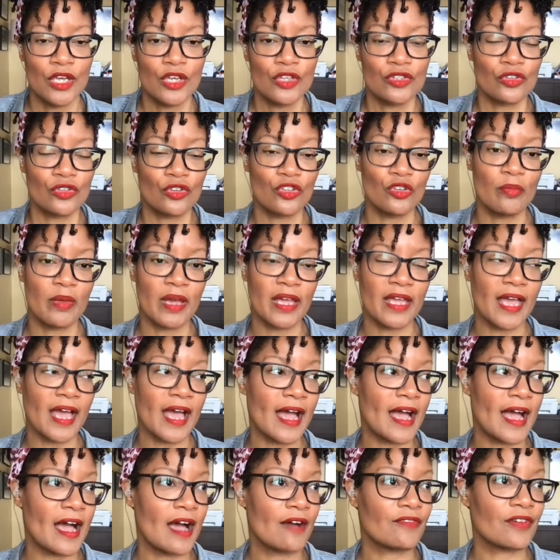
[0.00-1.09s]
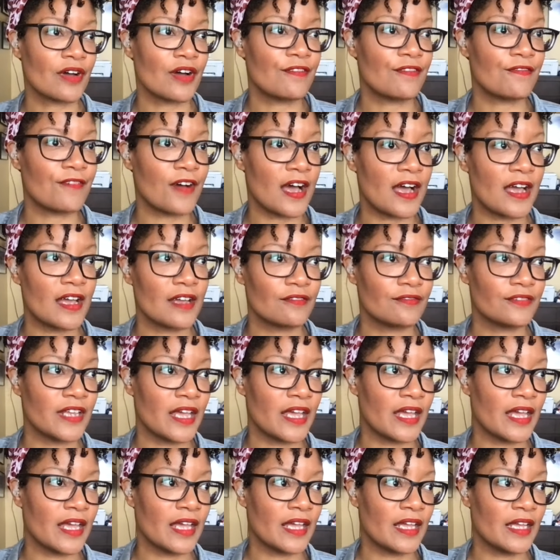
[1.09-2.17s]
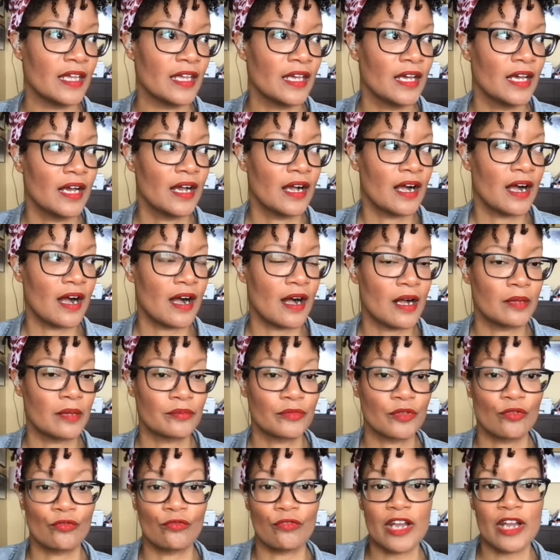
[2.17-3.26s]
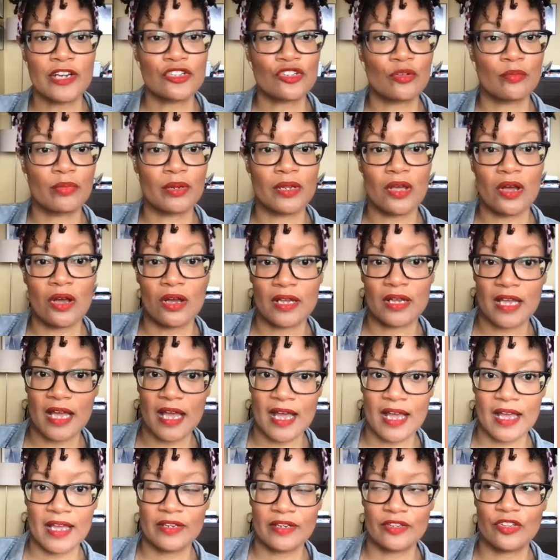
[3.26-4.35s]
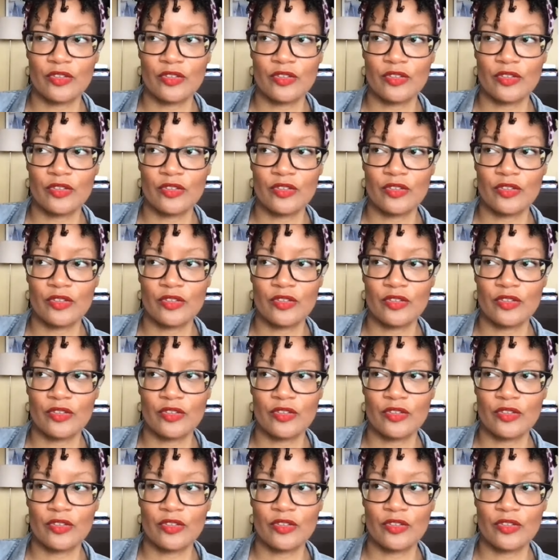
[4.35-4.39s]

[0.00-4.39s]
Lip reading: So you may have a 5-day write your blog guide.